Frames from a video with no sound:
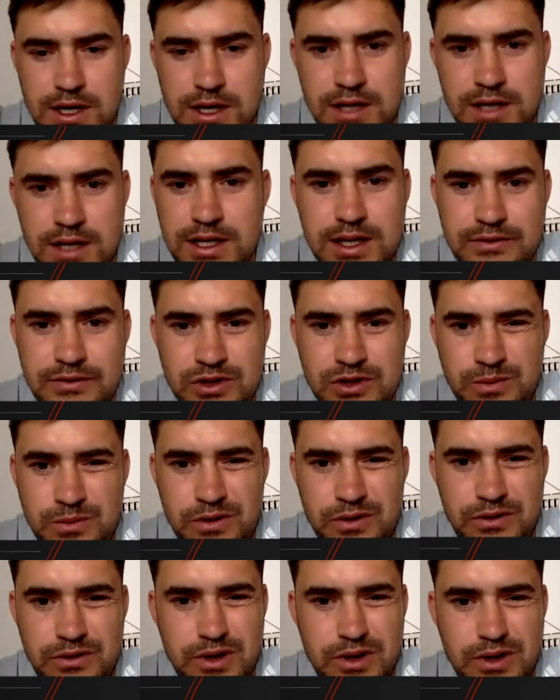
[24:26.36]
I think you have a
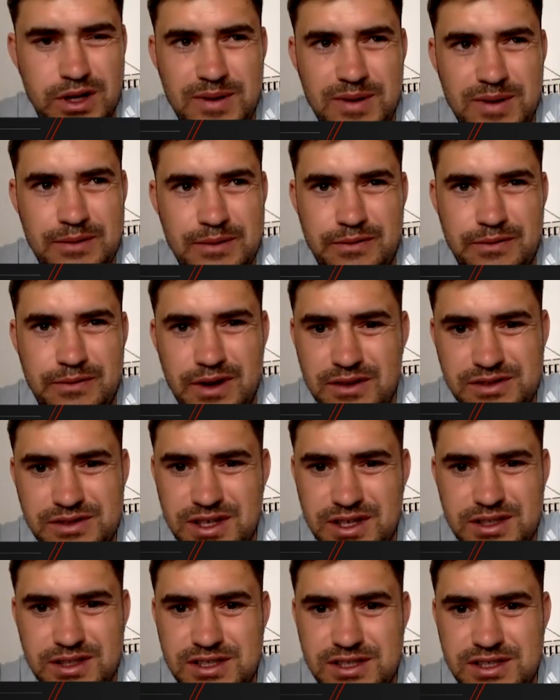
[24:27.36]
number of about 5,
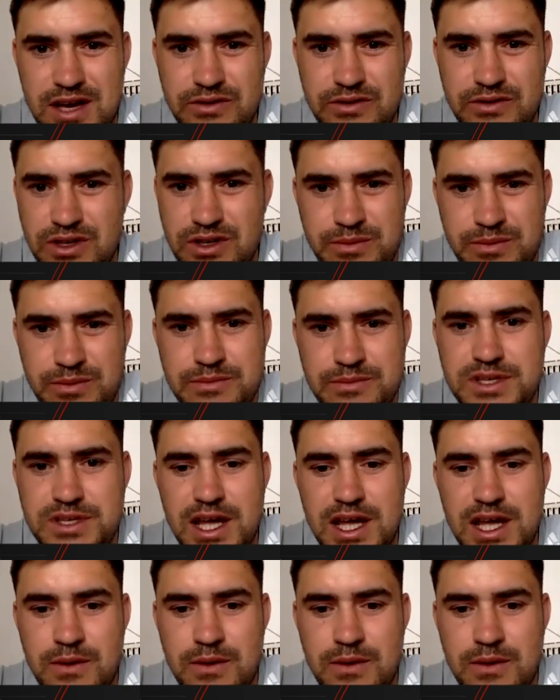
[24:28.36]
6, 7 you'd be able to get